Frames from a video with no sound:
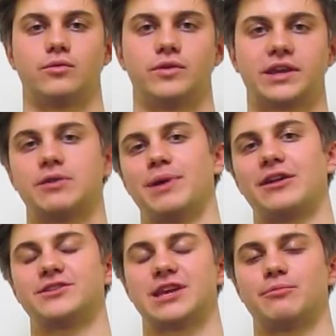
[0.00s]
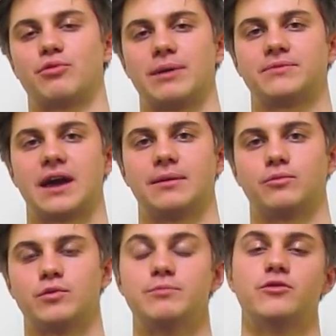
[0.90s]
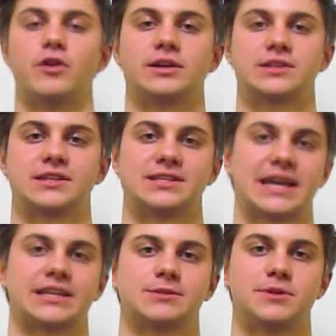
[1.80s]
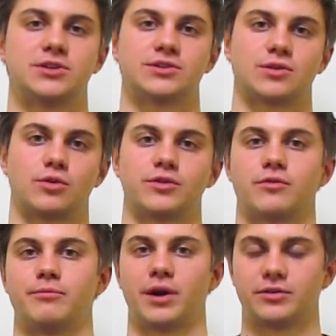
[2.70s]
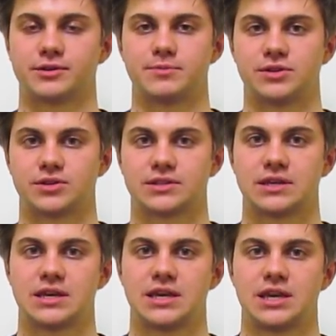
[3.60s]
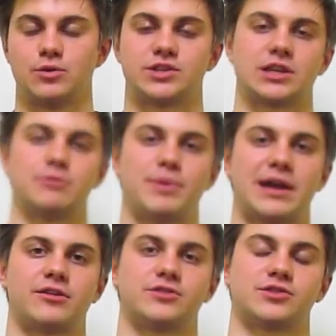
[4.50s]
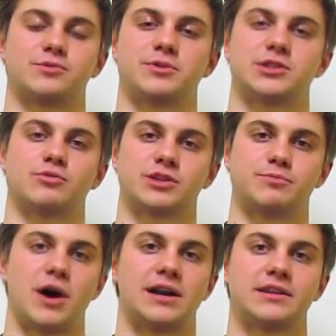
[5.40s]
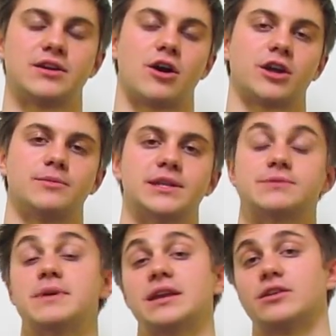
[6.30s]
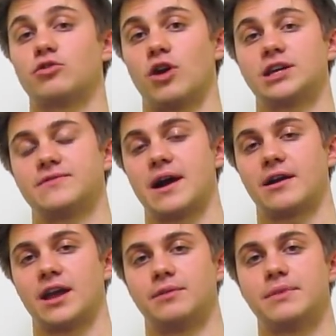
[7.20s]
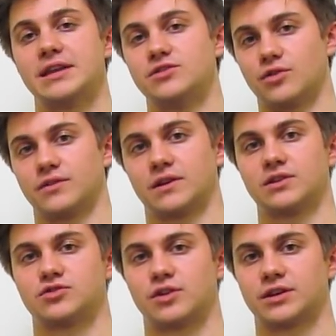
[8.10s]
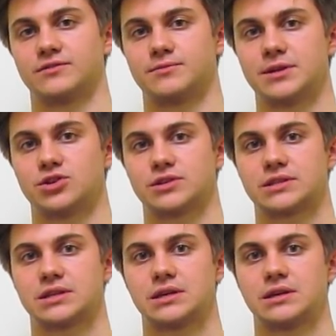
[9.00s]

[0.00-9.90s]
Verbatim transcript: When the competitors end prep time, we move on to the second speeches, or the rebuttal speeches, in which the competitors are supposed to respond to the arguments made in crossfire and made during the constructive speeches.